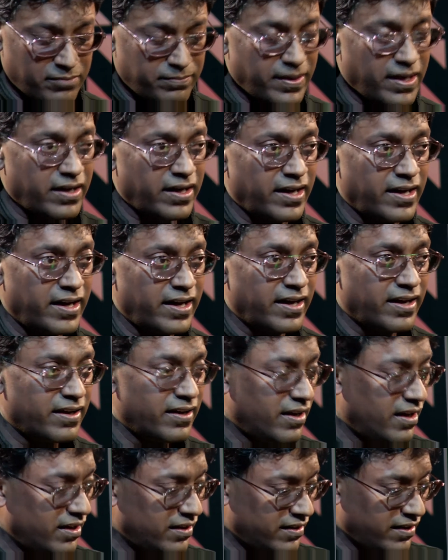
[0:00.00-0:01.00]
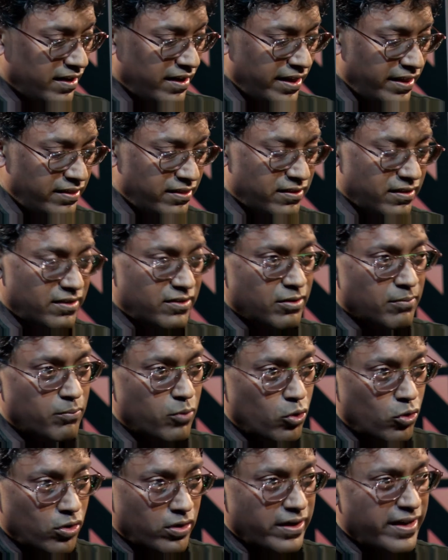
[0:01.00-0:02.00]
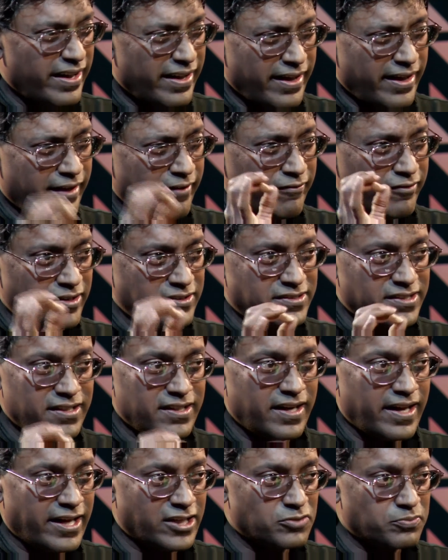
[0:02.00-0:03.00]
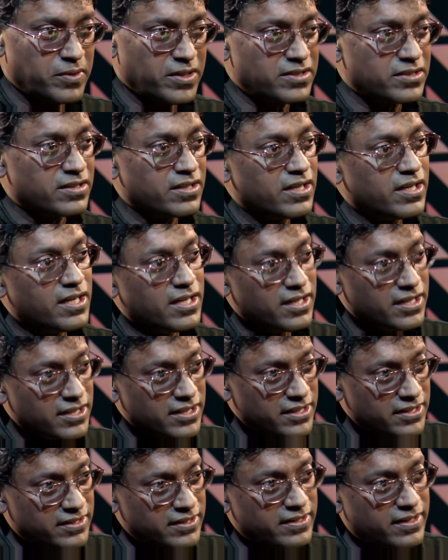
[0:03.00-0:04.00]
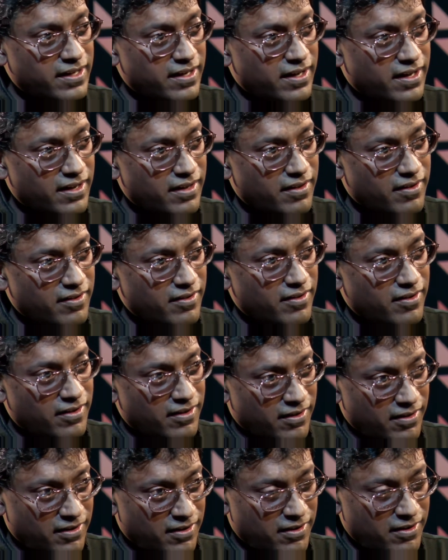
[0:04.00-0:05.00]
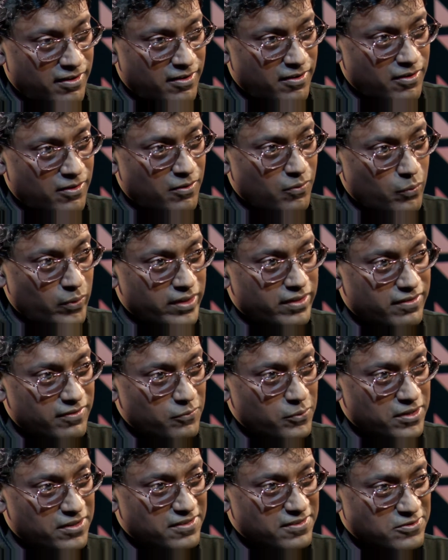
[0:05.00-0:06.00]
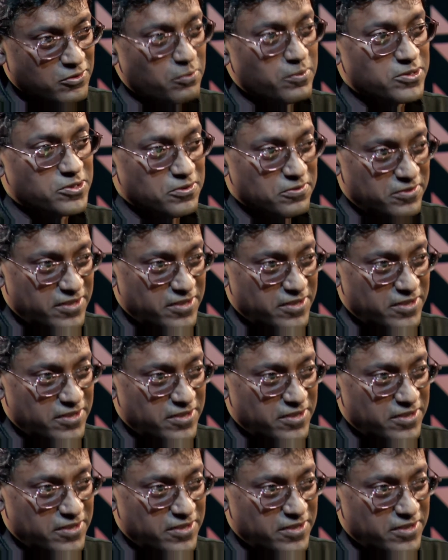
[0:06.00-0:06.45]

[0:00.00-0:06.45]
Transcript: the length, the bore, every single aspect he did with so much of